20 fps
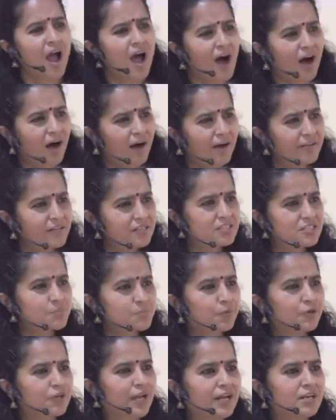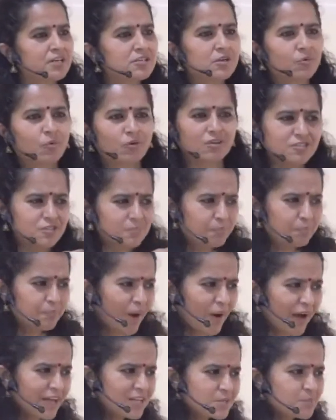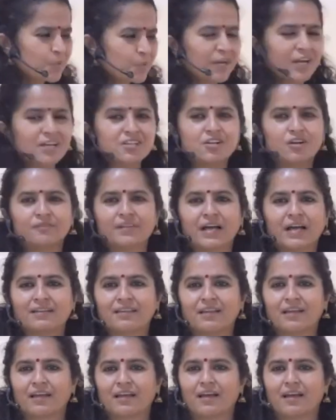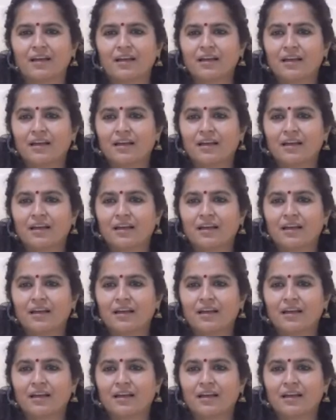highest potential, what is the highest potential of that thing.